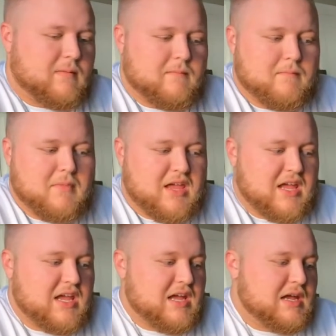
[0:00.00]

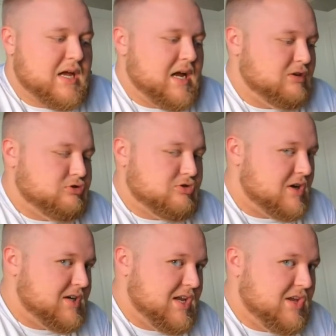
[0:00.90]
Me
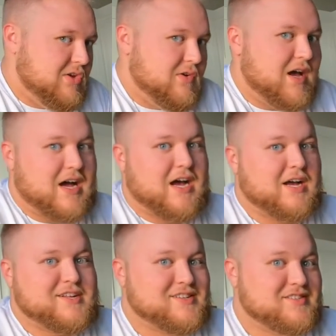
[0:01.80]
instructing you
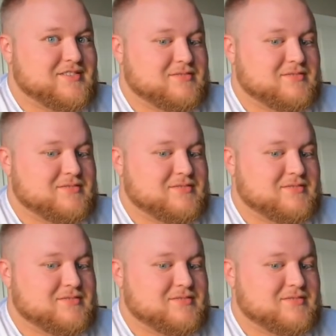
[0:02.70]
guys,